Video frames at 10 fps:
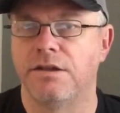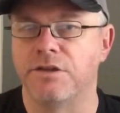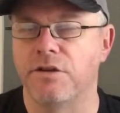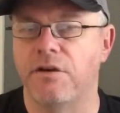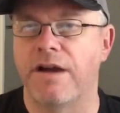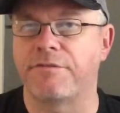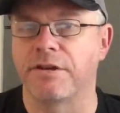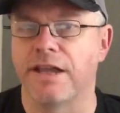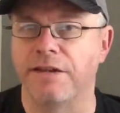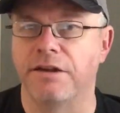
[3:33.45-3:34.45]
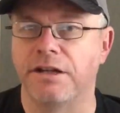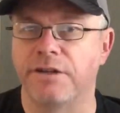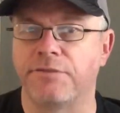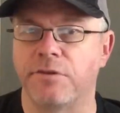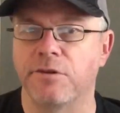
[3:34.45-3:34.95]
So after laying on
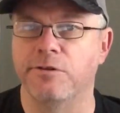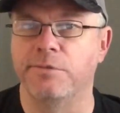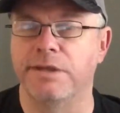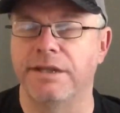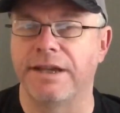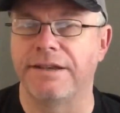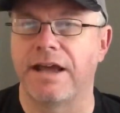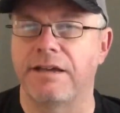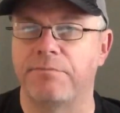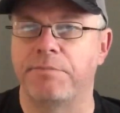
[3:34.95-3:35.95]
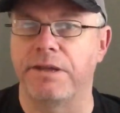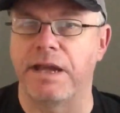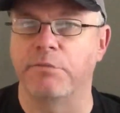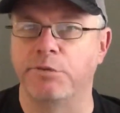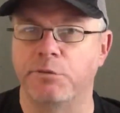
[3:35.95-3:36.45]
it for a little bit and not being
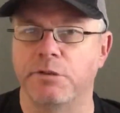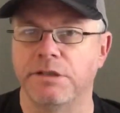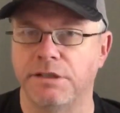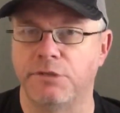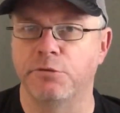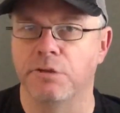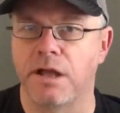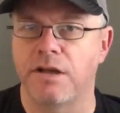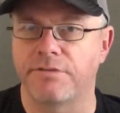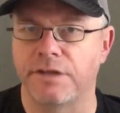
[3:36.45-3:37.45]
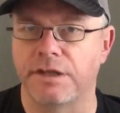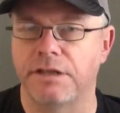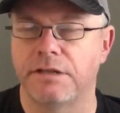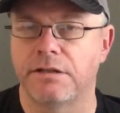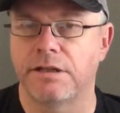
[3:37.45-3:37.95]
able to really cool off
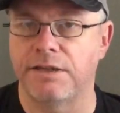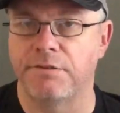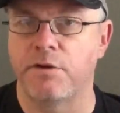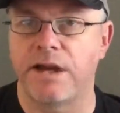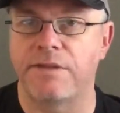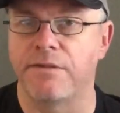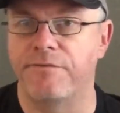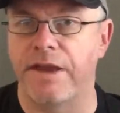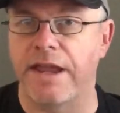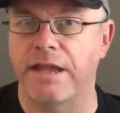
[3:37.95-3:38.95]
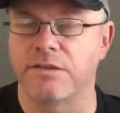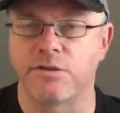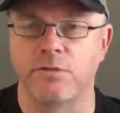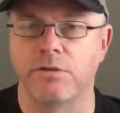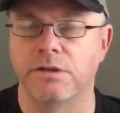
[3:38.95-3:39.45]
any, even though I had the fans
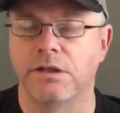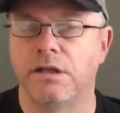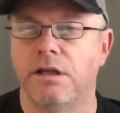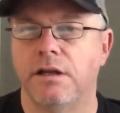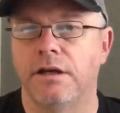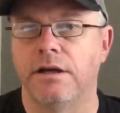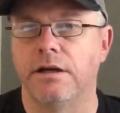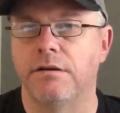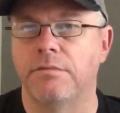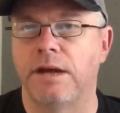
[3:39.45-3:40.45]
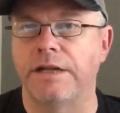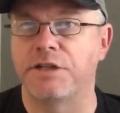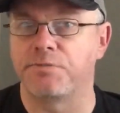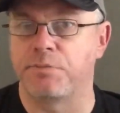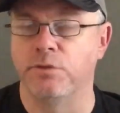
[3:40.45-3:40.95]
going, I
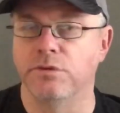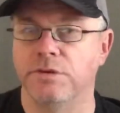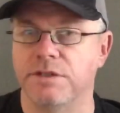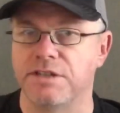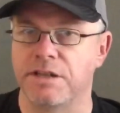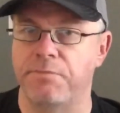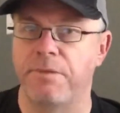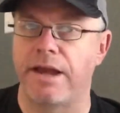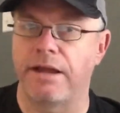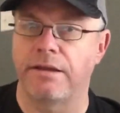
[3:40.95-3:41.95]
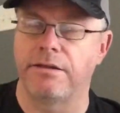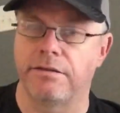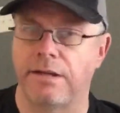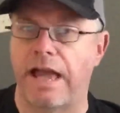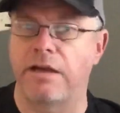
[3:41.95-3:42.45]
just pulled the sleeping bag
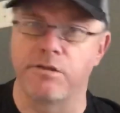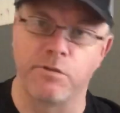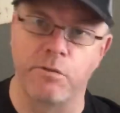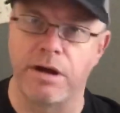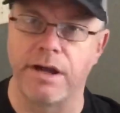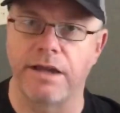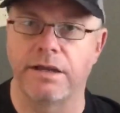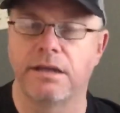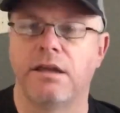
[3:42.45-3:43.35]
out of the way